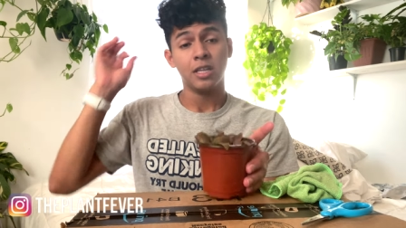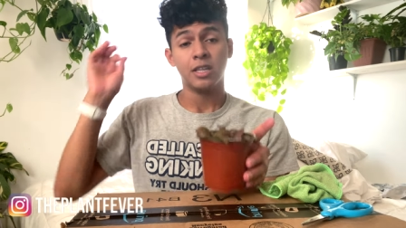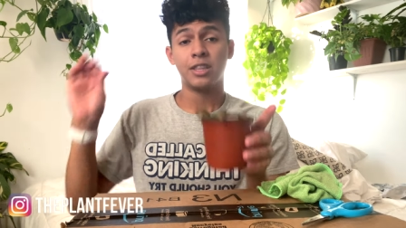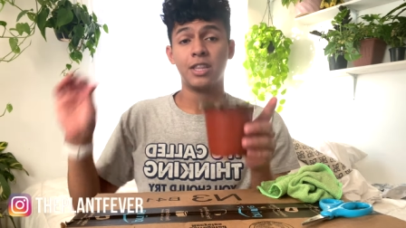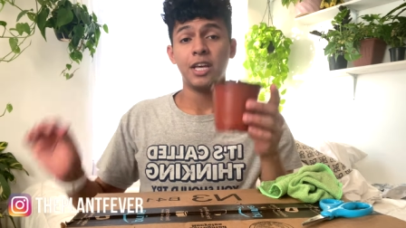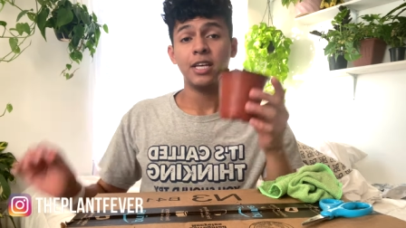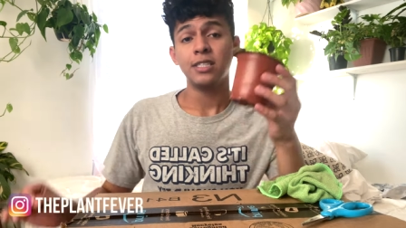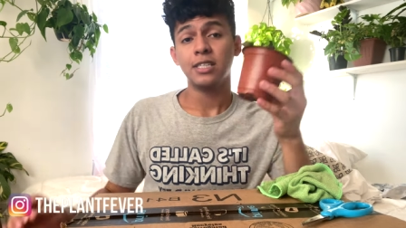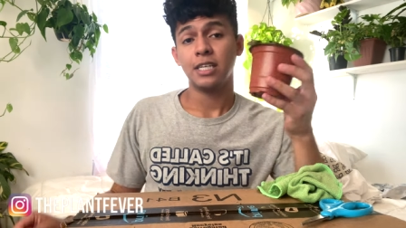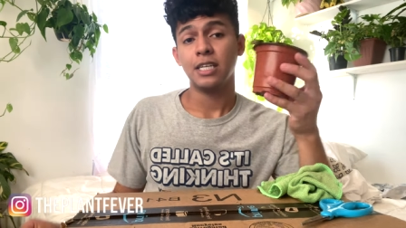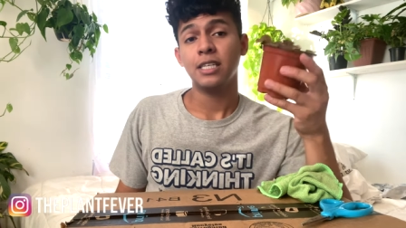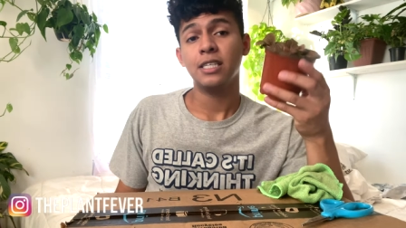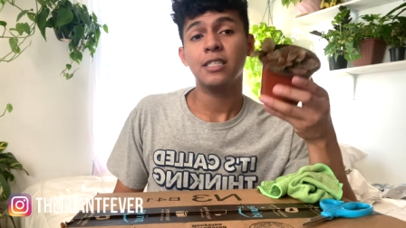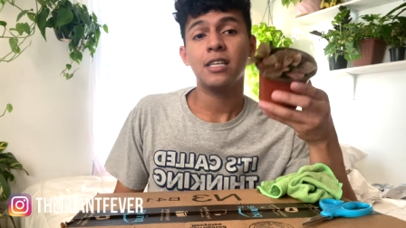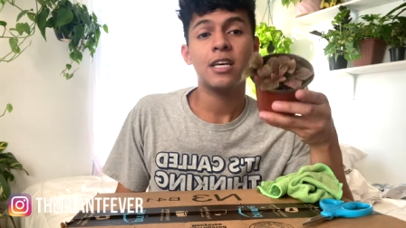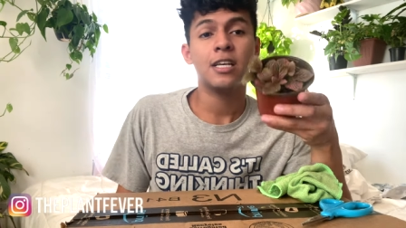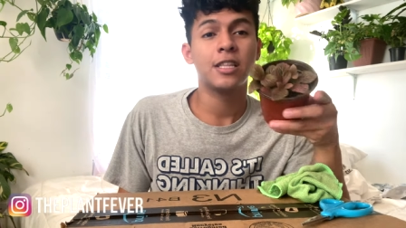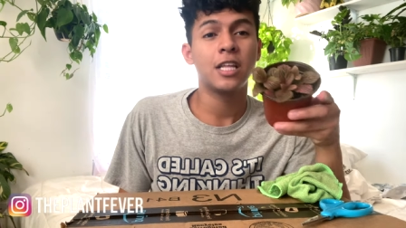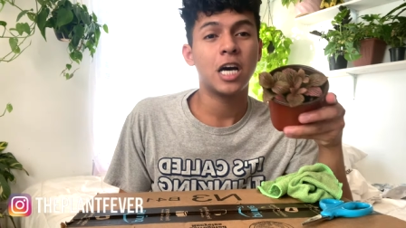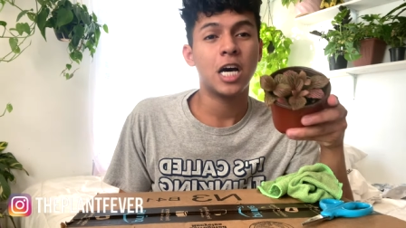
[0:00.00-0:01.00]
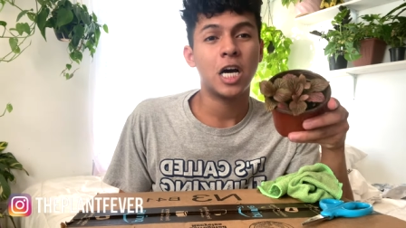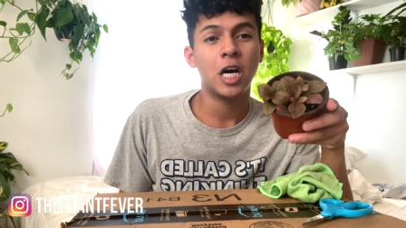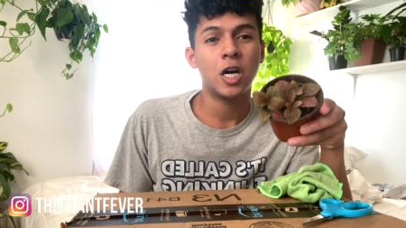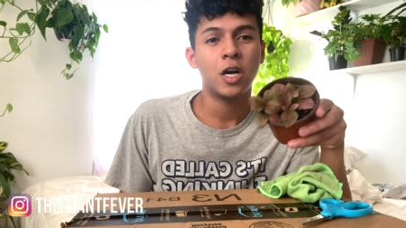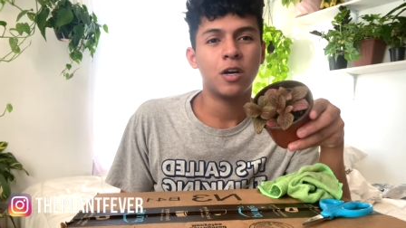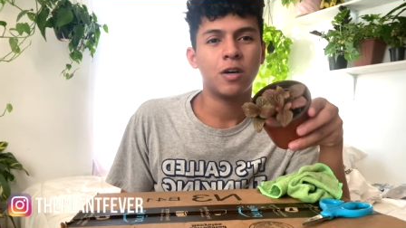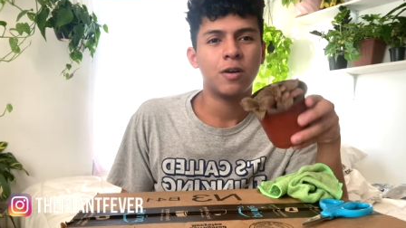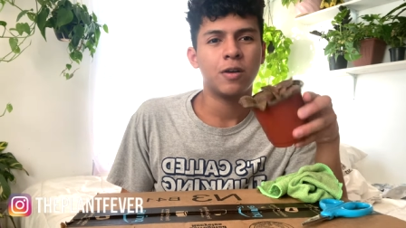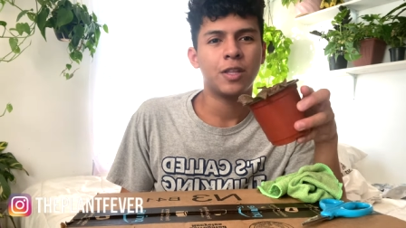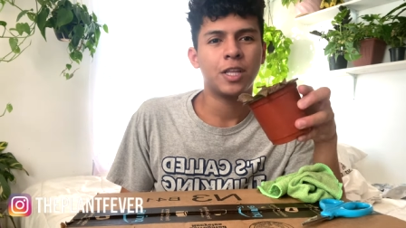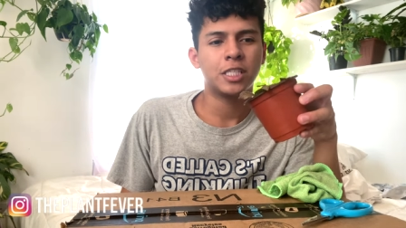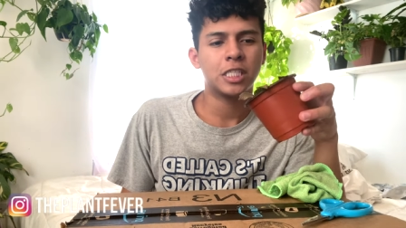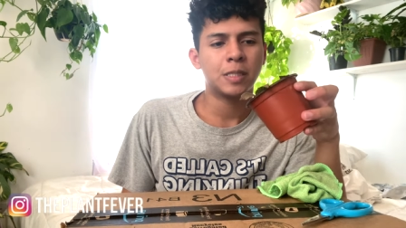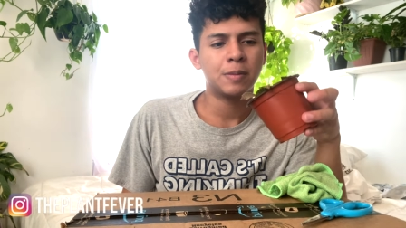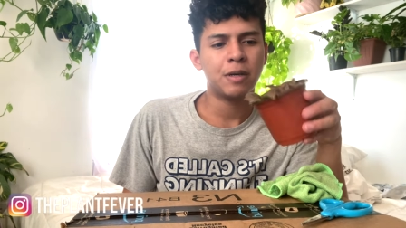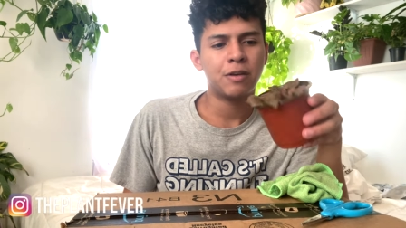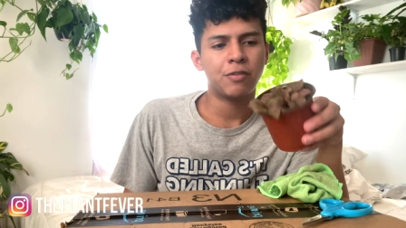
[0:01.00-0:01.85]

This is the this is my